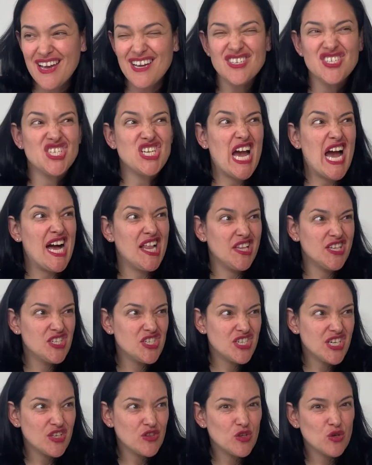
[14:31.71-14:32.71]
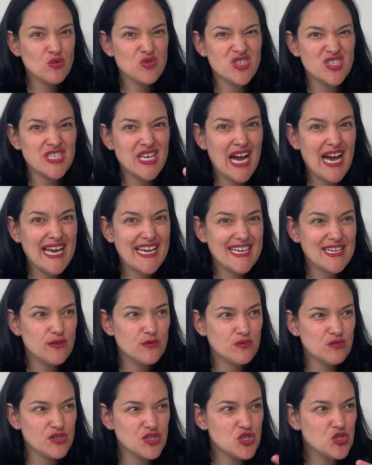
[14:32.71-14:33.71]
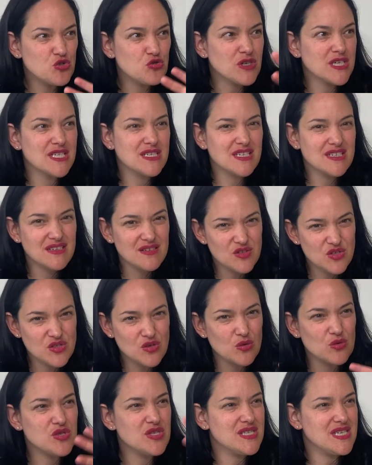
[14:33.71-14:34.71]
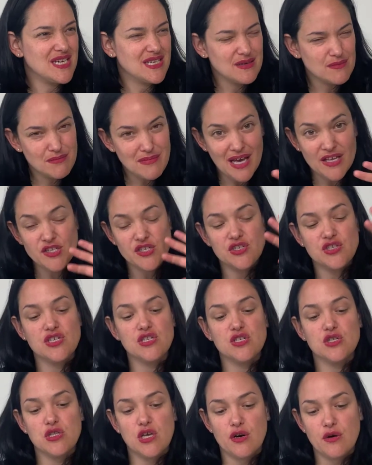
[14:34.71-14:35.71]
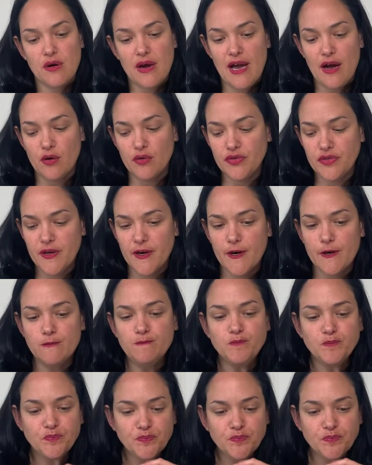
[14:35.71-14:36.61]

challenging those diet restricted associated messages that are out there,